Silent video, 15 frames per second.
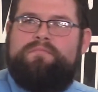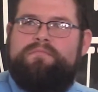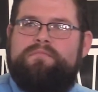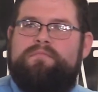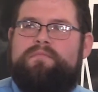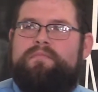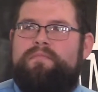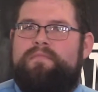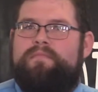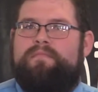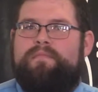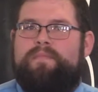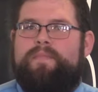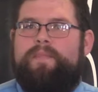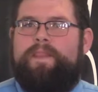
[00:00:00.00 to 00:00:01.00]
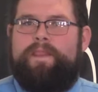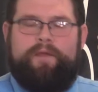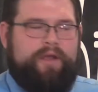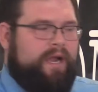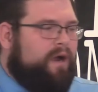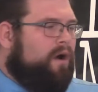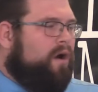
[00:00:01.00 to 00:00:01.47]
right.
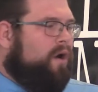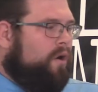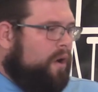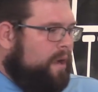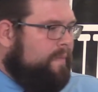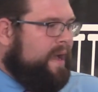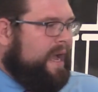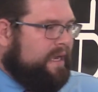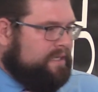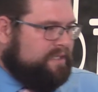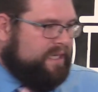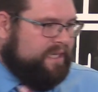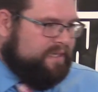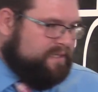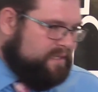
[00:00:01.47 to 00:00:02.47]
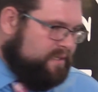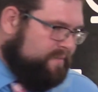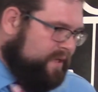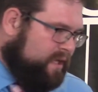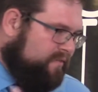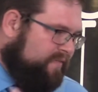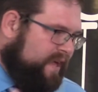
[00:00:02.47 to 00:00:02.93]
You go all the way back to Genesis to
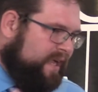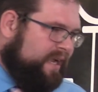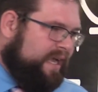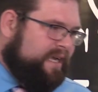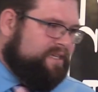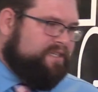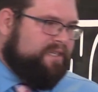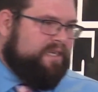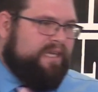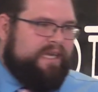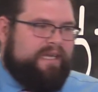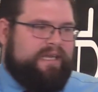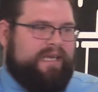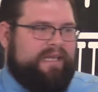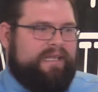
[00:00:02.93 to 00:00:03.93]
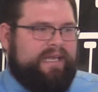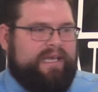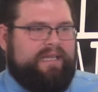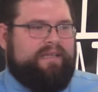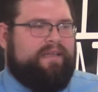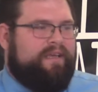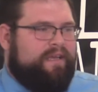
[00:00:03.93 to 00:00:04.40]
build a foundation, and, and
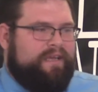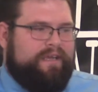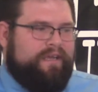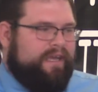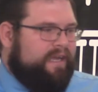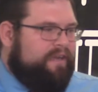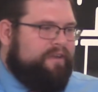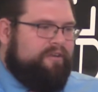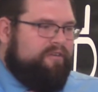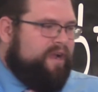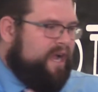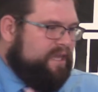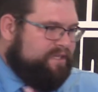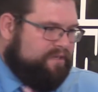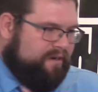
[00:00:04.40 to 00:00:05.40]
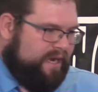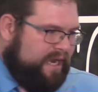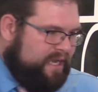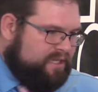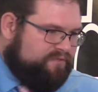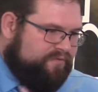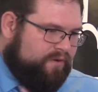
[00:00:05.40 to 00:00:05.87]
then you got your
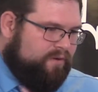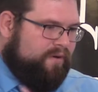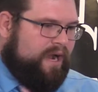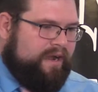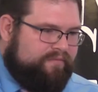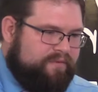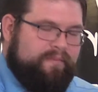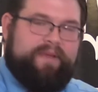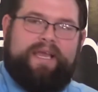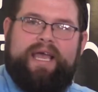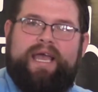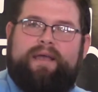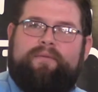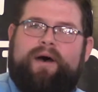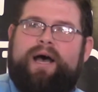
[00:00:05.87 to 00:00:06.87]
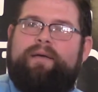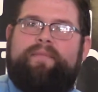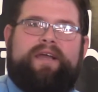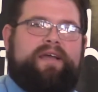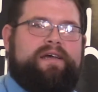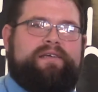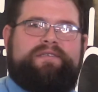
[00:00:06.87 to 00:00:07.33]
hands full right from the gate. Why?
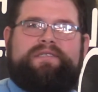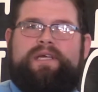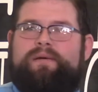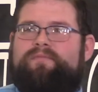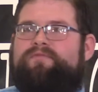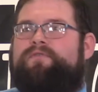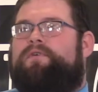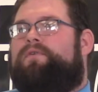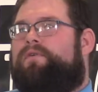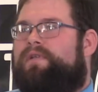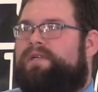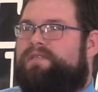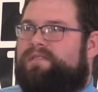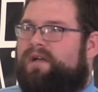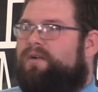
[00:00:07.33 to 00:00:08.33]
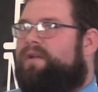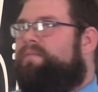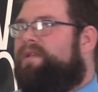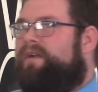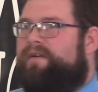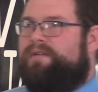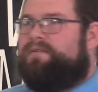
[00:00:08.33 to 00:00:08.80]
Because some fool has told him
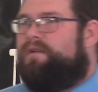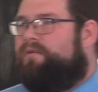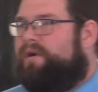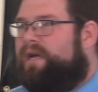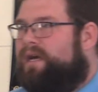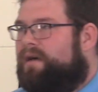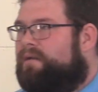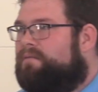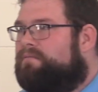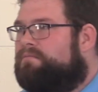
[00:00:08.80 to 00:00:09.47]
there is no God.